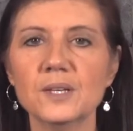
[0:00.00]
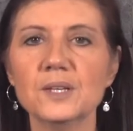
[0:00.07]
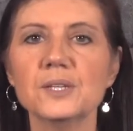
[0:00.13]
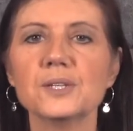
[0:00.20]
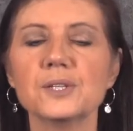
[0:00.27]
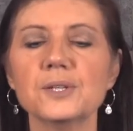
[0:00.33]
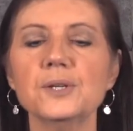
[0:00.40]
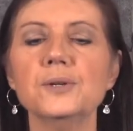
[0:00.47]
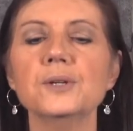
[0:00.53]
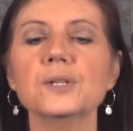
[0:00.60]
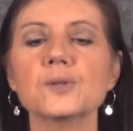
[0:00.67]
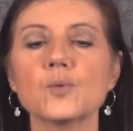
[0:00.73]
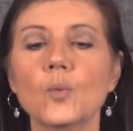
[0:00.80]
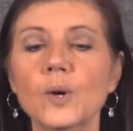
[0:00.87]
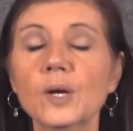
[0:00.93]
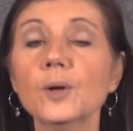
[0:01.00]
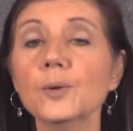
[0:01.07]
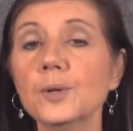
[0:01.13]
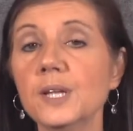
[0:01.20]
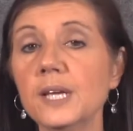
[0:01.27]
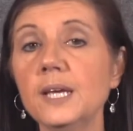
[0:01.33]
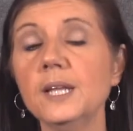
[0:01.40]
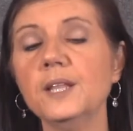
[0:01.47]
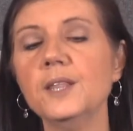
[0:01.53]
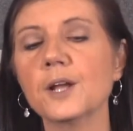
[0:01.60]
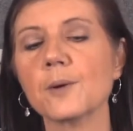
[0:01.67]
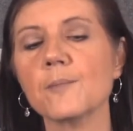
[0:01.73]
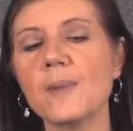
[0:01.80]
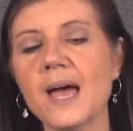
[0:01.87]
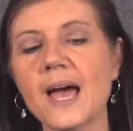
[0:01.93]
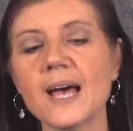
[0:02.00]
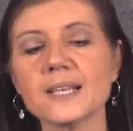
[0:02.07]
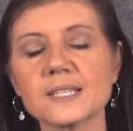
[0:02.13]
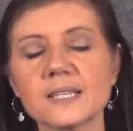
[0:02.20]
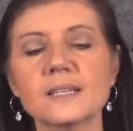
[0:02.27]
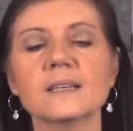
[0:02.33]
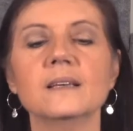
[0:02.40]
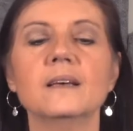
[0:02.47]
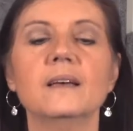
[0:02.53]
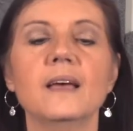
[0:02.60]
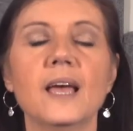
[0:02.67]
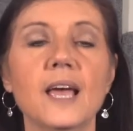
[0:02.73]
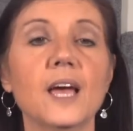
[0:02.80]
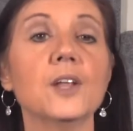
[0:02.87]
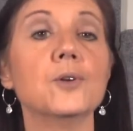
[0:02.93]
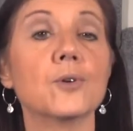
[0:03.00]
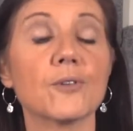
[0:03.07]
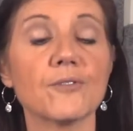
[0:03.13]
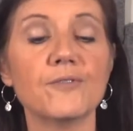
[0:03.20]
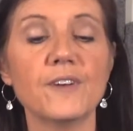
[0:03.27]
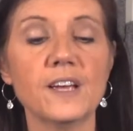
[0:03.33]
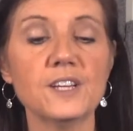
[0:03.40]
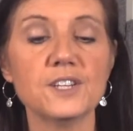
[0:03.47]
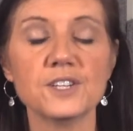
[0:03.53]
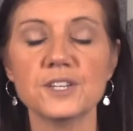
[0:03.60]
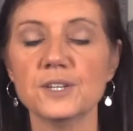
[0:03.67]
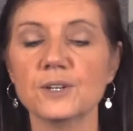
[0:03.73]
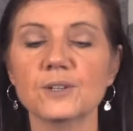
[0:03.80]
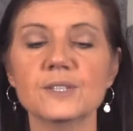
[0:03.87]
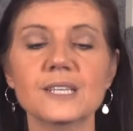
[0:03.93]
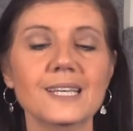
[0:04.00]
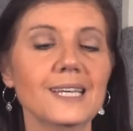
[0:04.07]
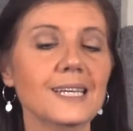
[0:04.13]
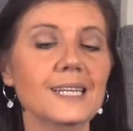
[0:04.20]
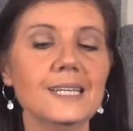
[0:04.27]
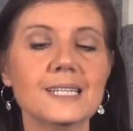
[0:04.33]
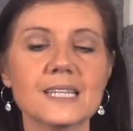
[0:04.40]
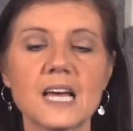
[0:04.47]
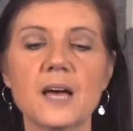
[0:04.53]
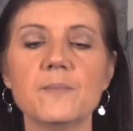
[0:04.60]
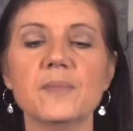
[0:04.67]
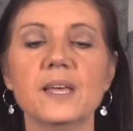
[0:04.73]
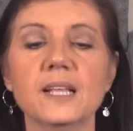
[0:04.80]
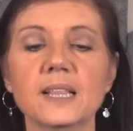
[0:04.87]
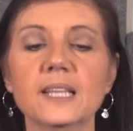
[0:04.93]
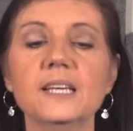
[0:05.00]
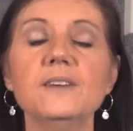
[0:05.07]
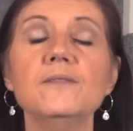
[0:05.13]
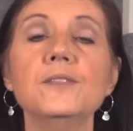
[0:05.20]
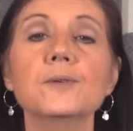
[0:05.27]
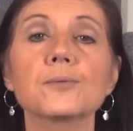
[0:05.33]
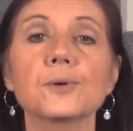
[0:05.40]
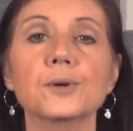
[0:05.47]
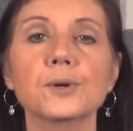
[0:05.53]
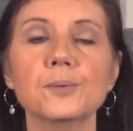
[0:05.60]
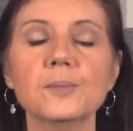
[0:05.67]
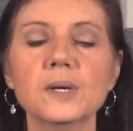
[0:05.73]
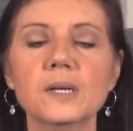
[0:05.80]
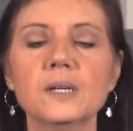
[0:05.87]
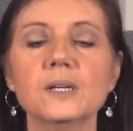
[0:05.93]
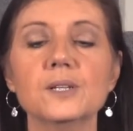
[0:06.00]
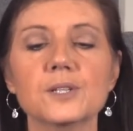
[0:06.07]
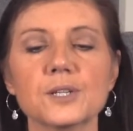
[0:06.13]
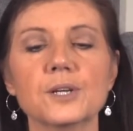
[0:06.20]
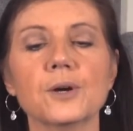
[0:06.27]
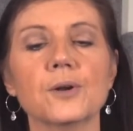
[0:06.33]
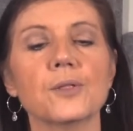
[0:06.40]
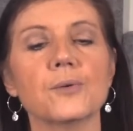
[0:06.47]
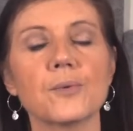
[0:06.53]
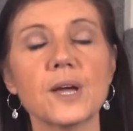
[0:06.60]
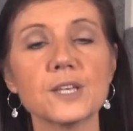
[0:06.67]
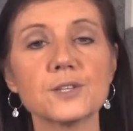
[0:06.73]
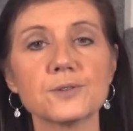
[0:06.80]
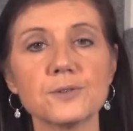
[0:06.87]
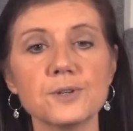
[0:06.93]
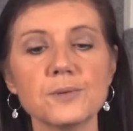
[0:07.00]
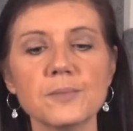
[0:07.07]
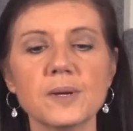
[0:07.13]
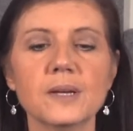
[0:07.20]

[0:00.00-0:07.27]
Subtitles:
Students will need their mask and/or face shields anytime they leave the room to go to the restroom